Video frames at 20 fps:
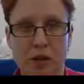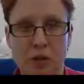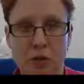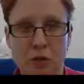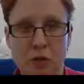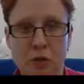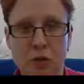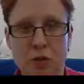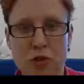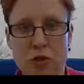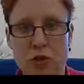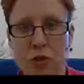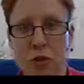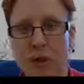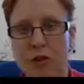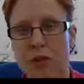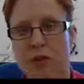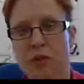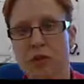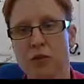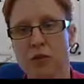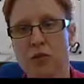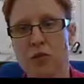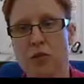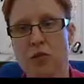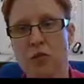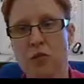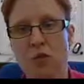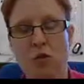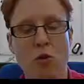solution method
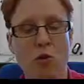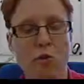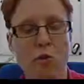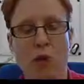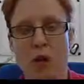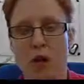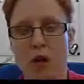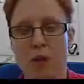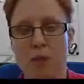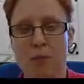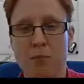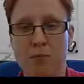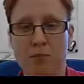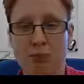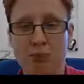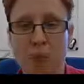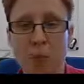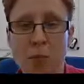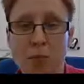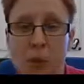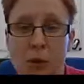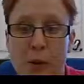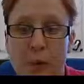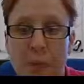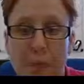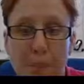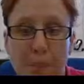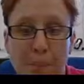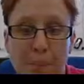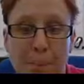for my
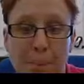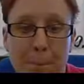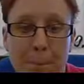problem.